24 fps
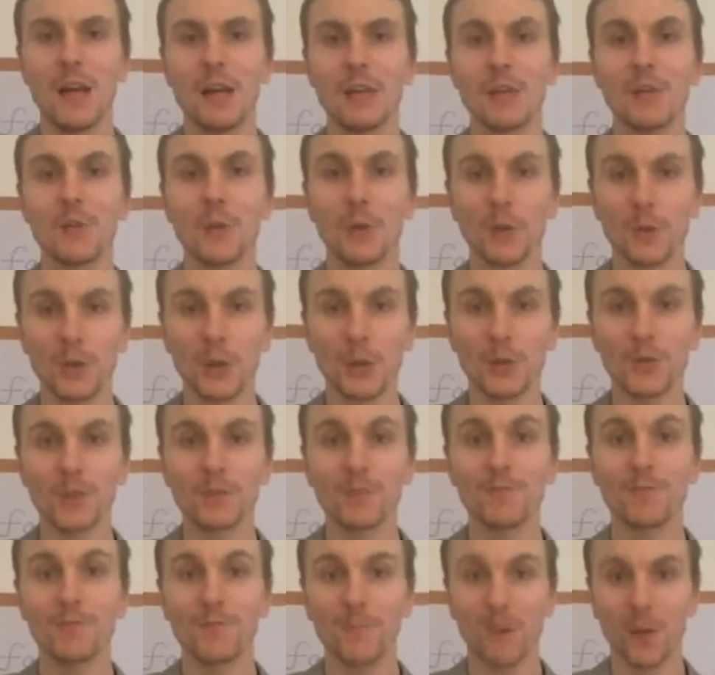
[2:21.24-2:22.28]
you are going to
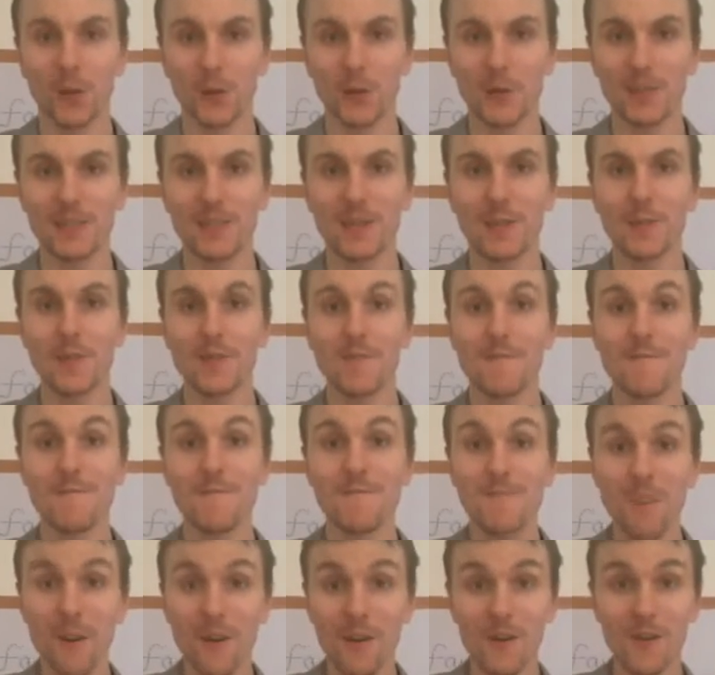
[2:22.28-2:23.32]
follow it with a
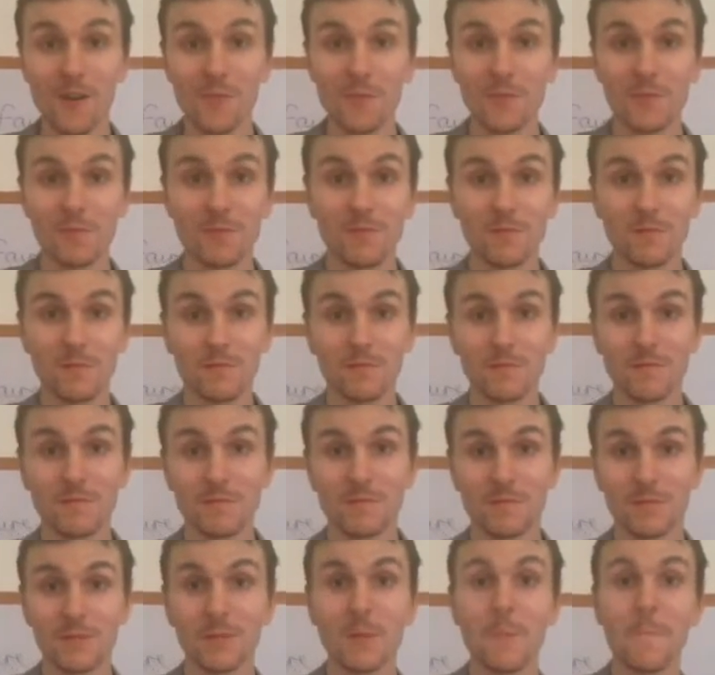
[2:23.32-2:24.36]
verb.
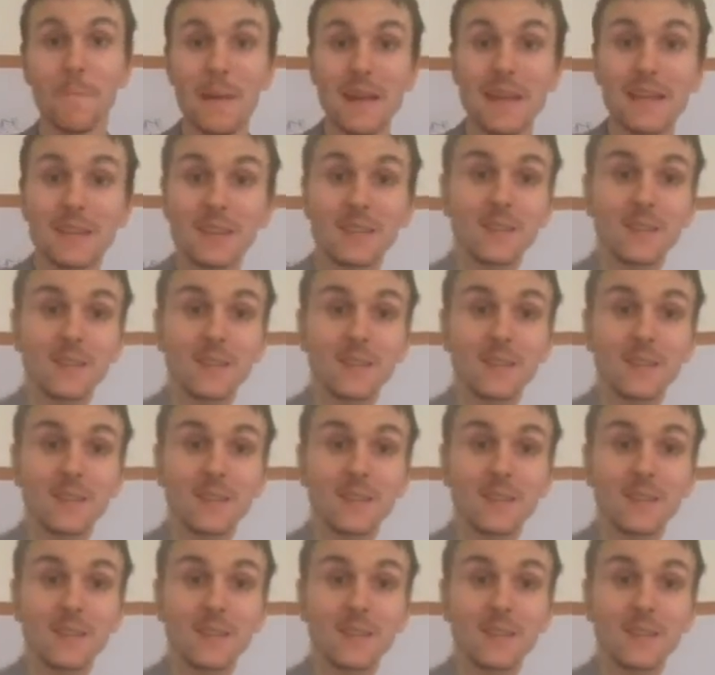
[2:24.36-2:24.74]
To make